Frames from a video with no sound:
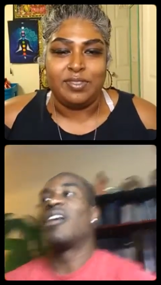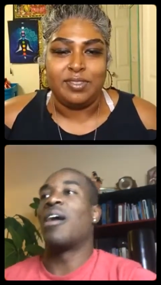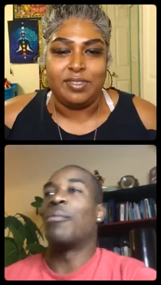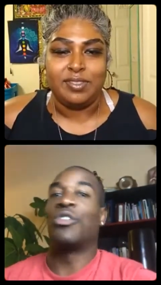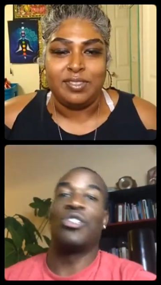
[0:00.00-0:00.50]
Speaker 1: a
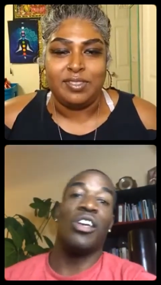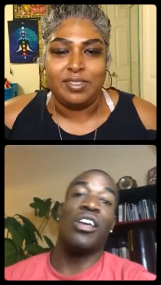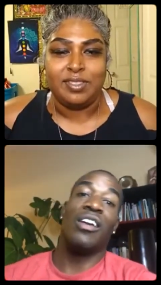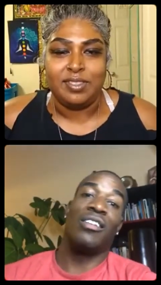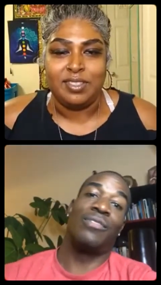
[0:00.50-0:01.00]

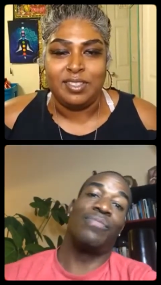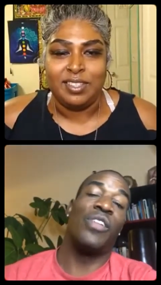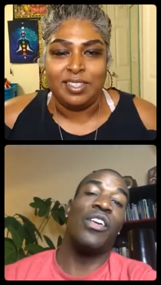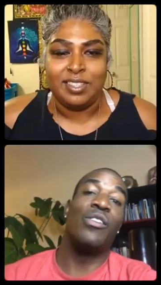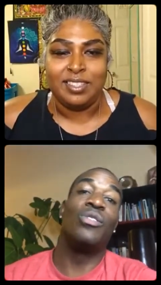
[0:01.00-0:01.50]
machine
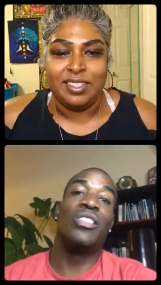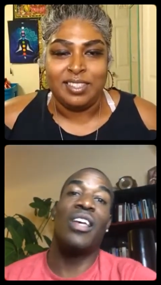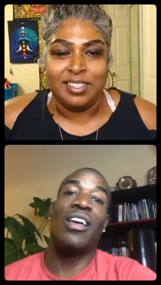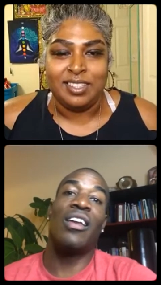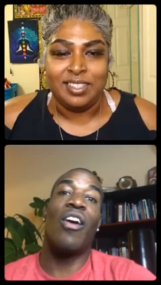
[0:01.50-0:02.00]
that you
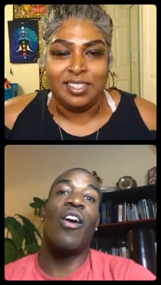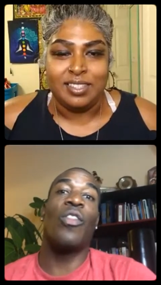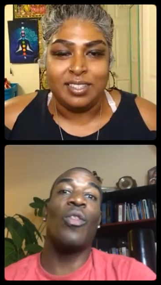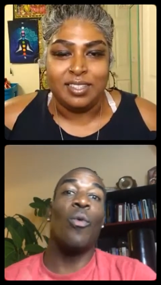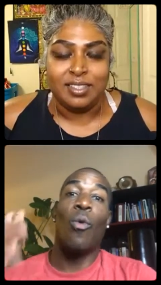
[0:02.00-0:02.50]
sit
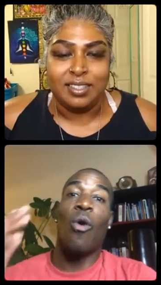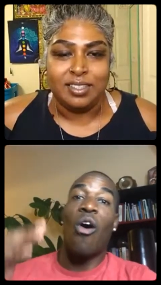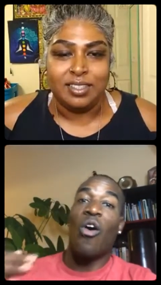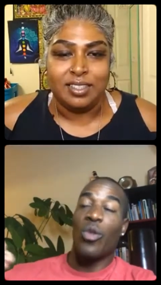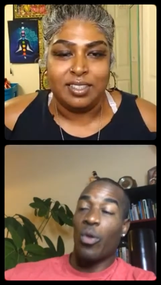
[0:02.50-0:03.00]
on the
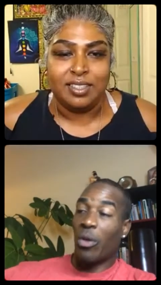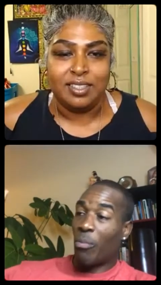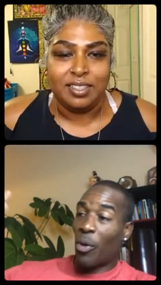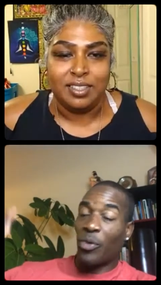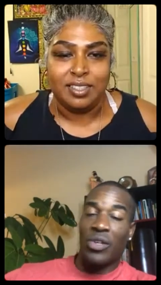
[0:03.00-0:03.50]
wall. You can
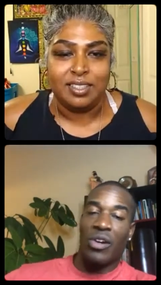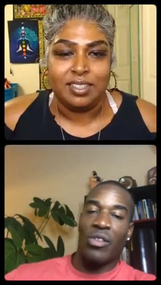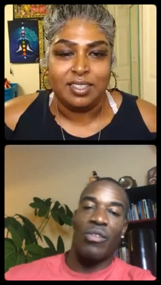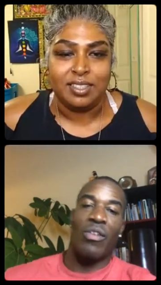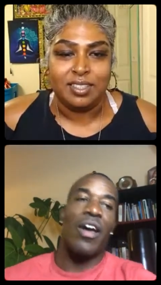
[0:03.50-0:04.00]
bolt it into
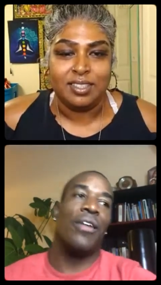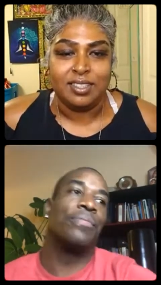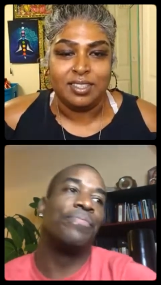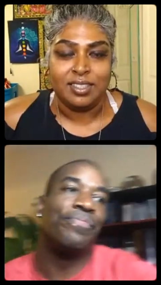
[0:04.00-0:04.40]
the ground.